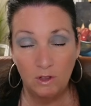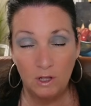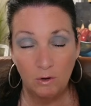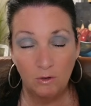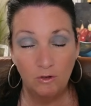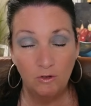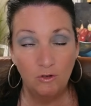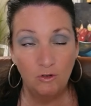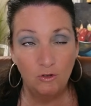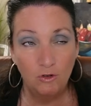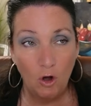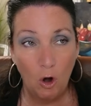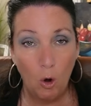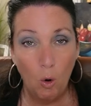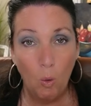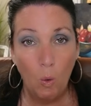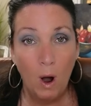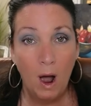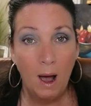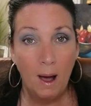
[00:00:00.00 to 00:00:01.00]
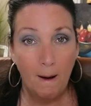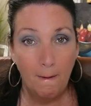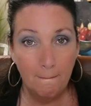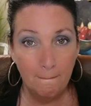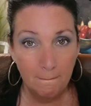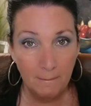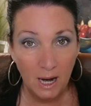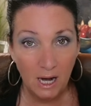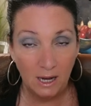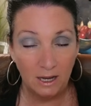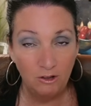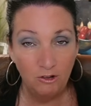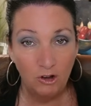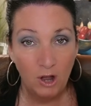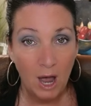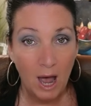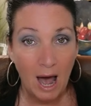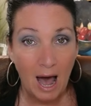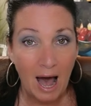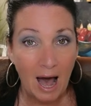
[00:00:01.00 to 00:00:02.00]
There's so much
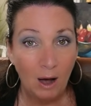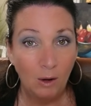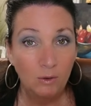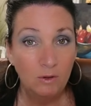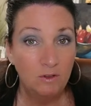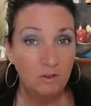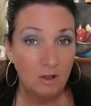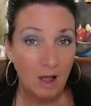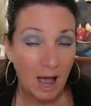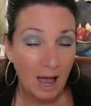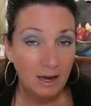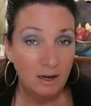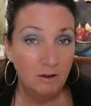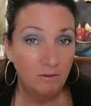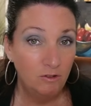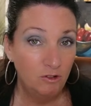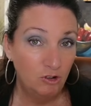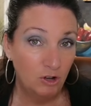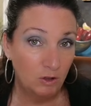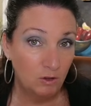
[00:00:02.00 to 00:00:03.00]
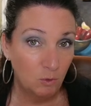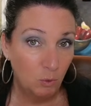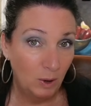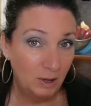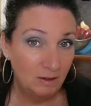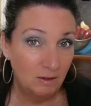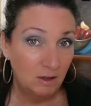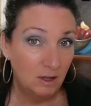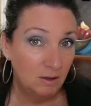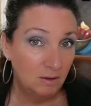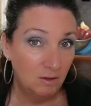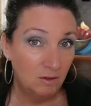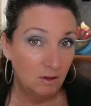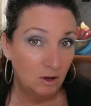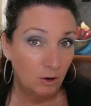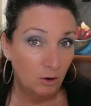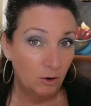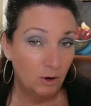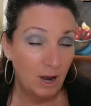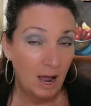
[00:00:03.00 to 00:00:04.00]
outside of just what's
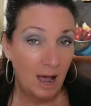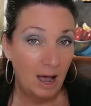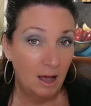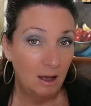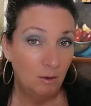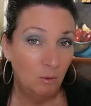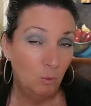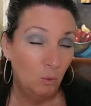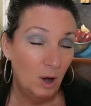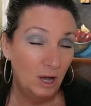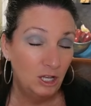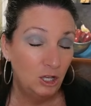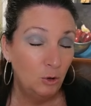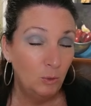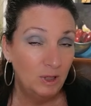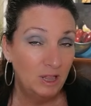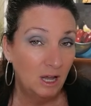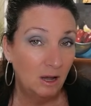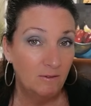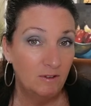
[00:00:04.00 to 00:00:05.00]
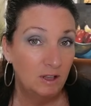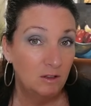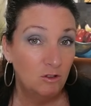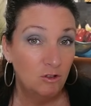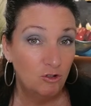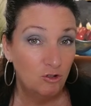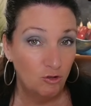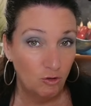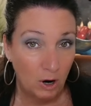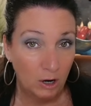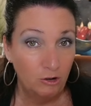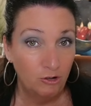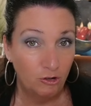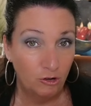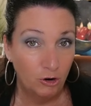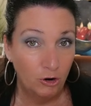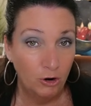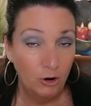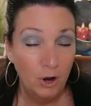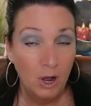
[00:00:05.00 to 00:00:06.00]
considered what you would think of as
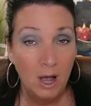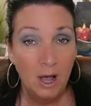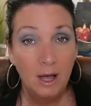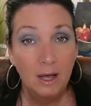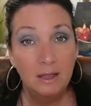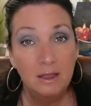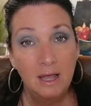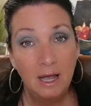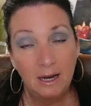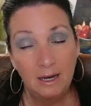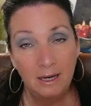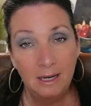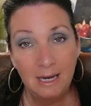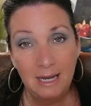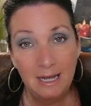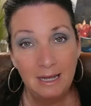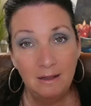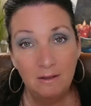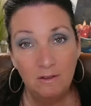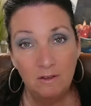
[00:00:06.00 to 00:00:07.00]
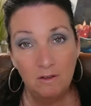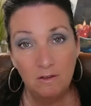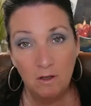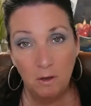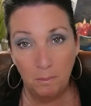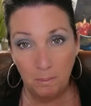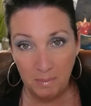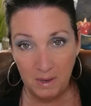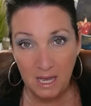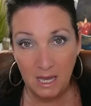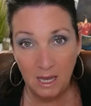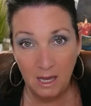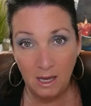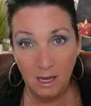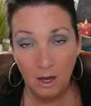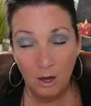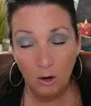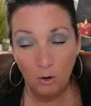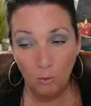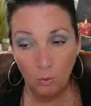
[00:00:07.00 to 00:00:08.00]
structure that needs to
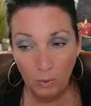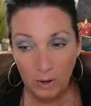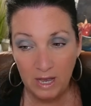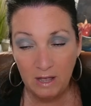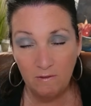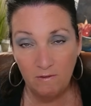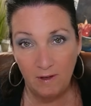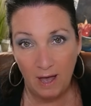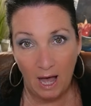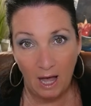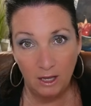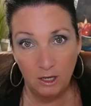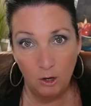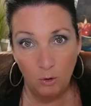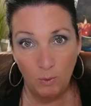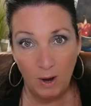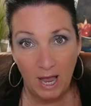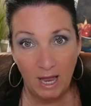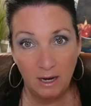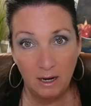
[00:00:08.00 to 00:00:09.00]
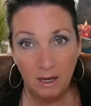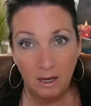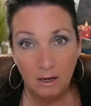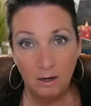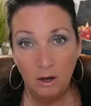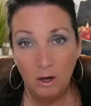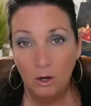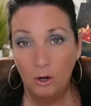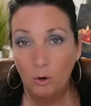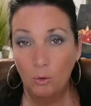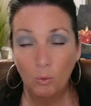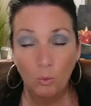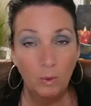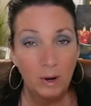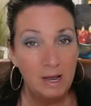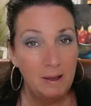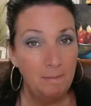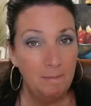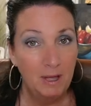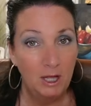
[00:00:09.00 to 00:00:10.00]
be reevaluated,
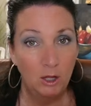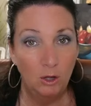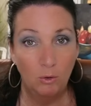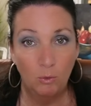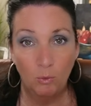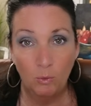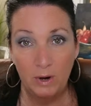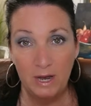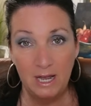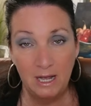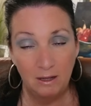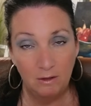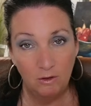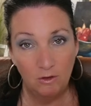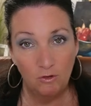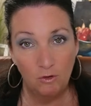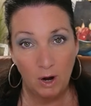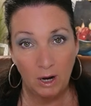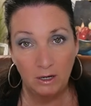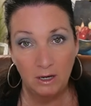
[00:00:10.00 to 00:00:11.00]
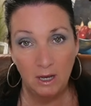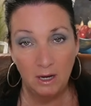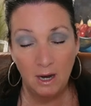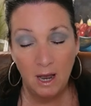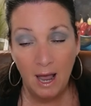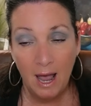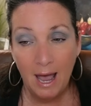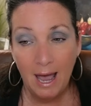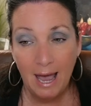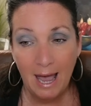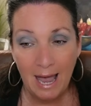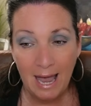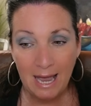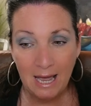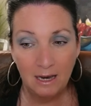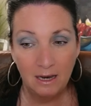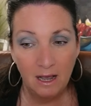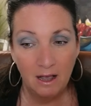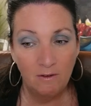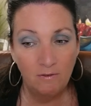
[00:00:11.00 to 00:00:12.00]
rebuilt, reconstructed.
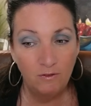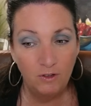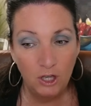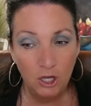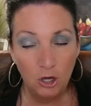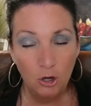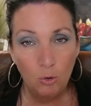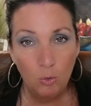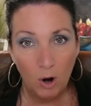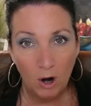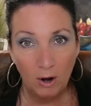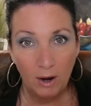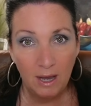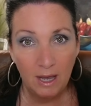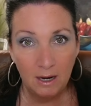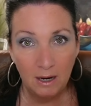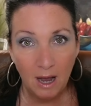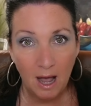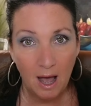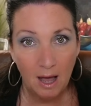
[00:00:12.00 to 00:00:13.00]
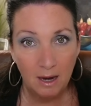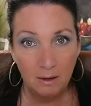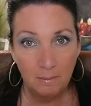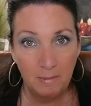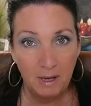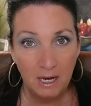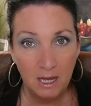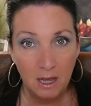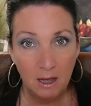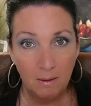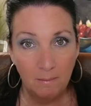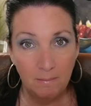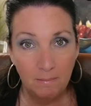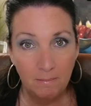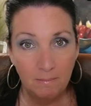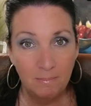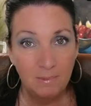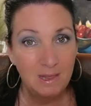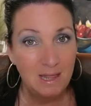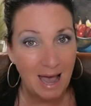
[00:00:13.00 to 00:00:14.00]
And if you are in a condominium,
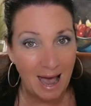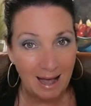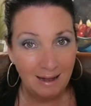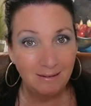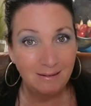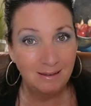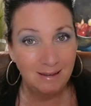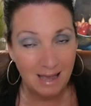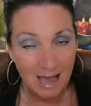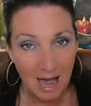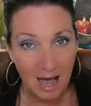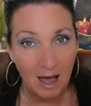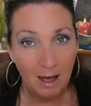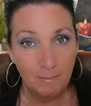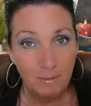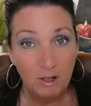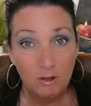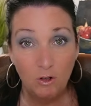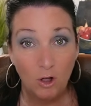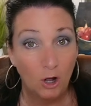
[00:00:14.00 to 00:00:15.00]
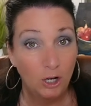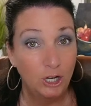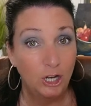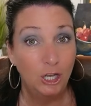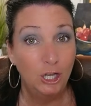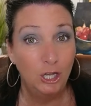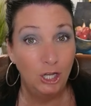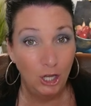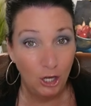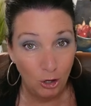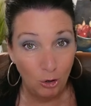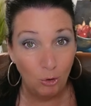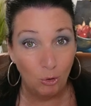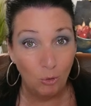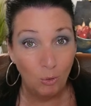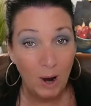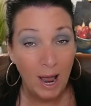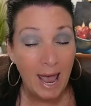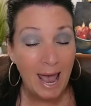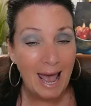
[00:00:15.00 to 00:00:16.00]
that tab is on
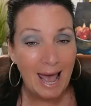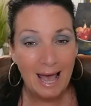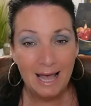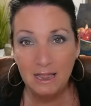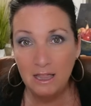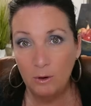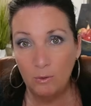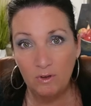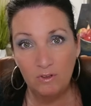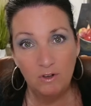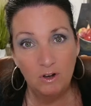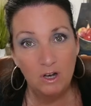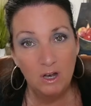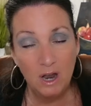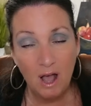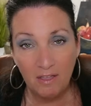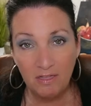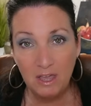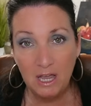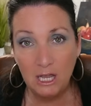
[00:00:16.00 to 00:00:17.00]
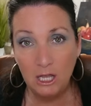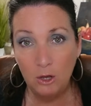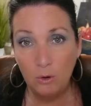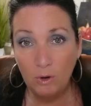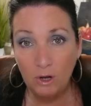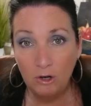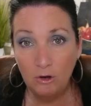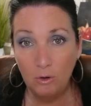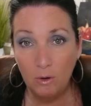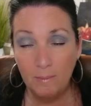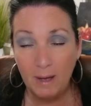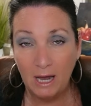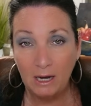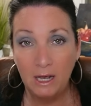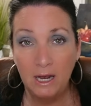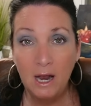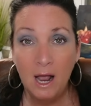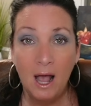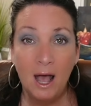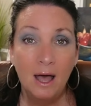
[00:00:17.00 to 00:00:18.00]
you, and there is nothing you can do about
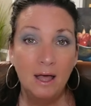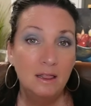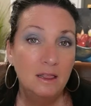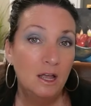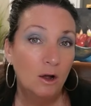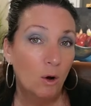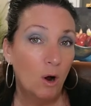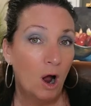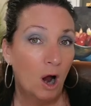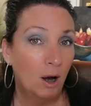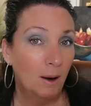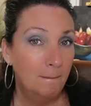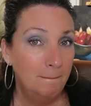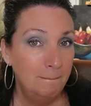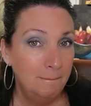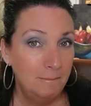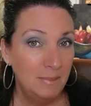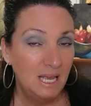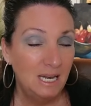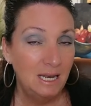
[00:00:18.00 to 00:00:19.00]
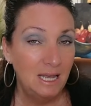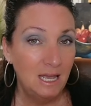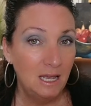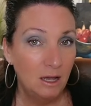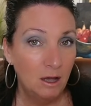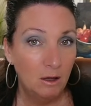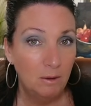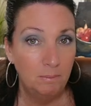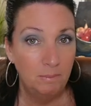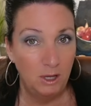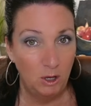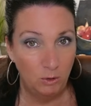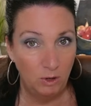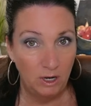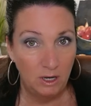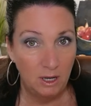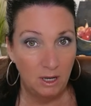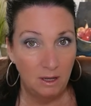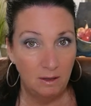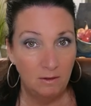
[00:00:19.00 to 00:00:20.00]
it. There are many
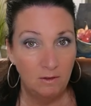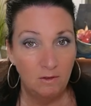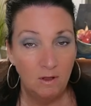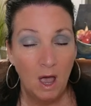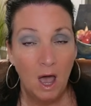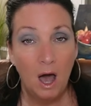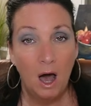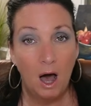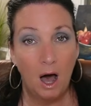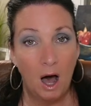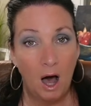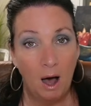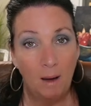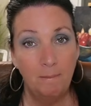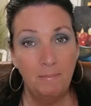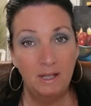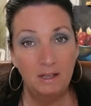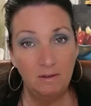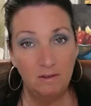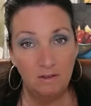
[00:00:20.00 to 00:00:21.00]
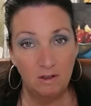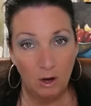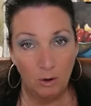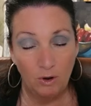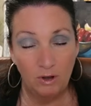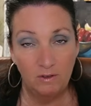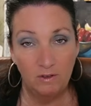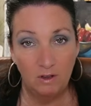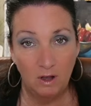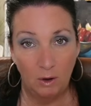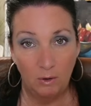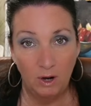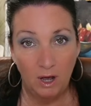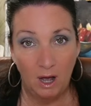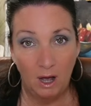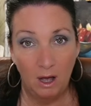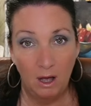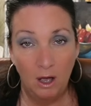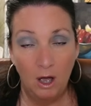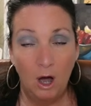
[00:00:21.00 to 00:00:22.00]
communities up in
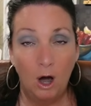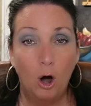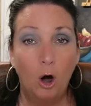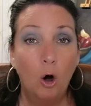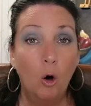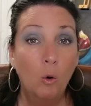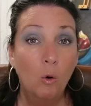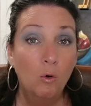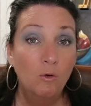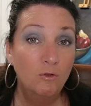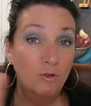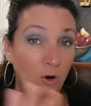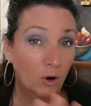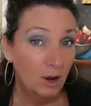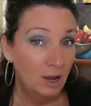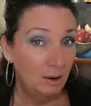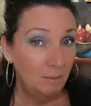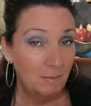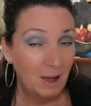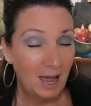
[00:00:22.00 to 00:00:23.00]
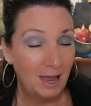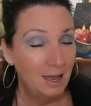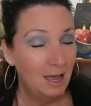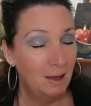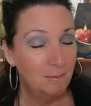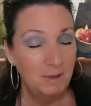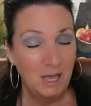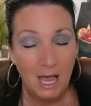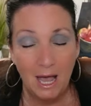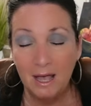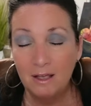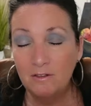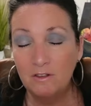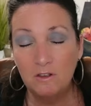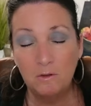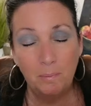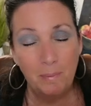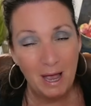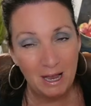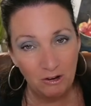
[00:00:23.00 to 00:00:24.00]
Sarasota, over in Miami,
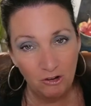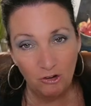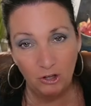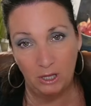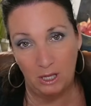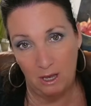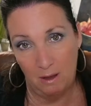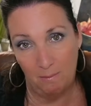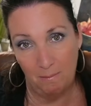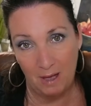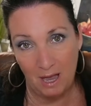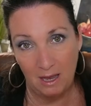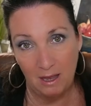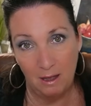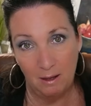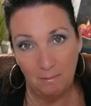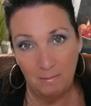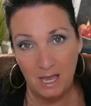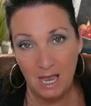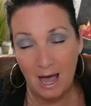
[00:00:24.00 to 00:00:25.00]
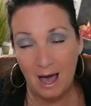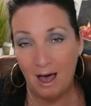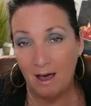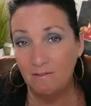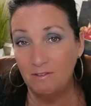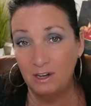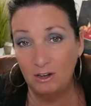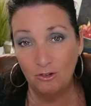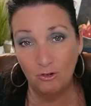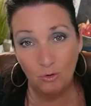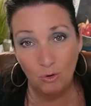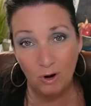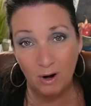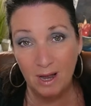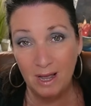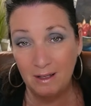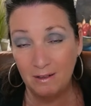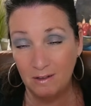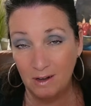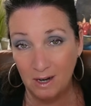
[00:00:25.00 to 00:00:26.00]
especially in Miami.
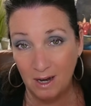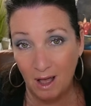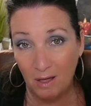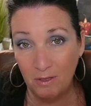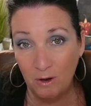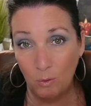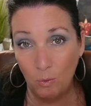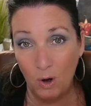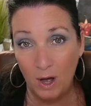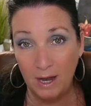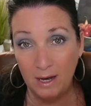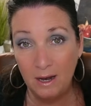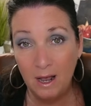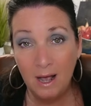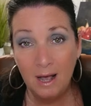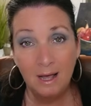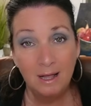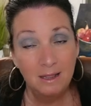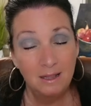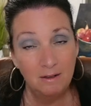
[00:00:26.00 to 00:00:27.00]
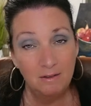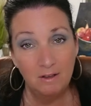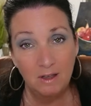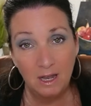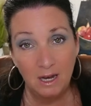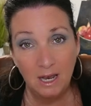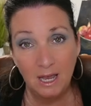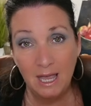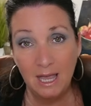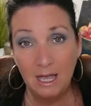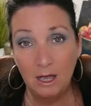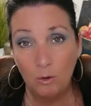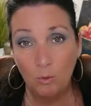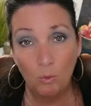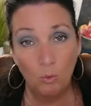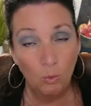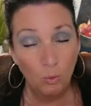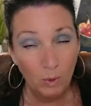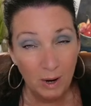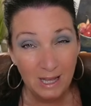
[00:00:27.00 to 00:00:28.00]
Aventura is another one that's getting hit
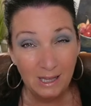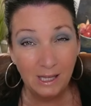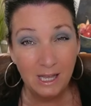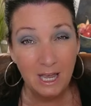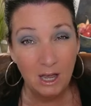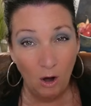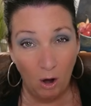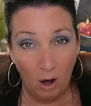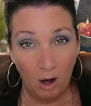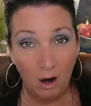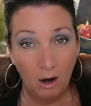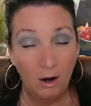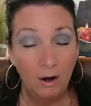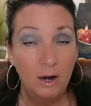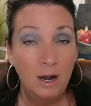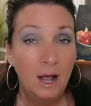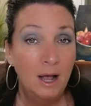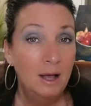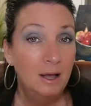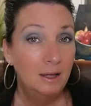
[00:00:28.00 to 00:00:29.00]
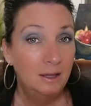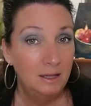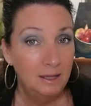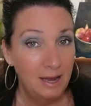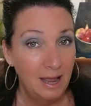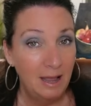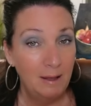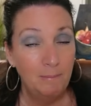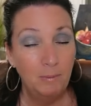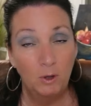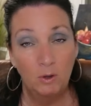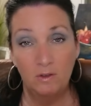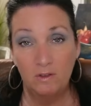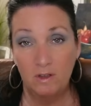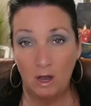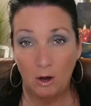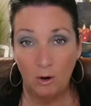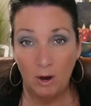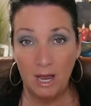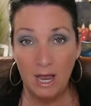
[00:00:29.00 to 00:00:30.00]
really hard. Naples
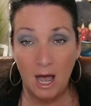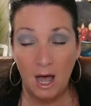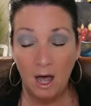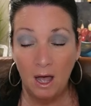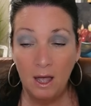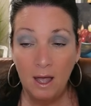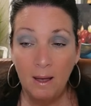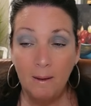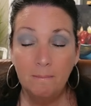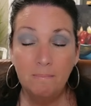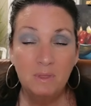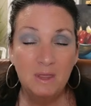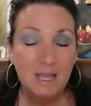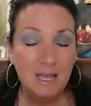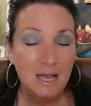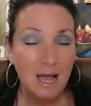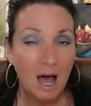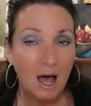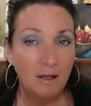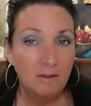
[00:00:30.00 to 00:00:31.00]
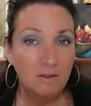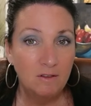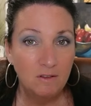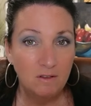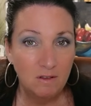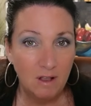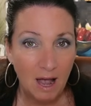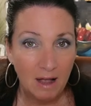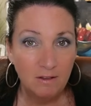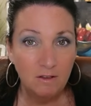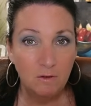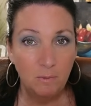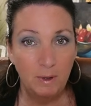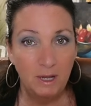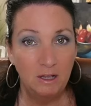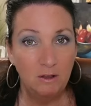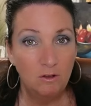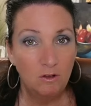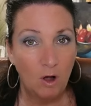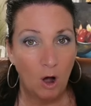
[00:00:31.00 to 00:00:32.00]
area, the
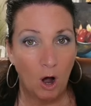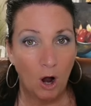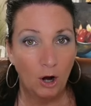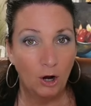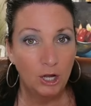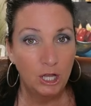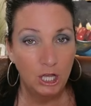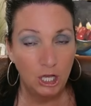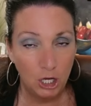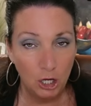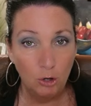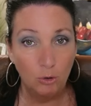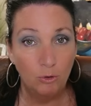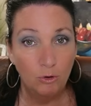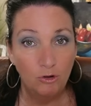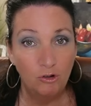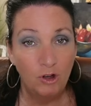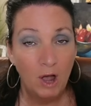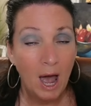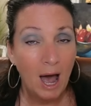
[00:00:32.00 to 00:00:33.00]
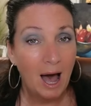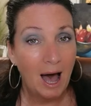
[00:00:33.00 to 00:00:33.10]
assessments are huge.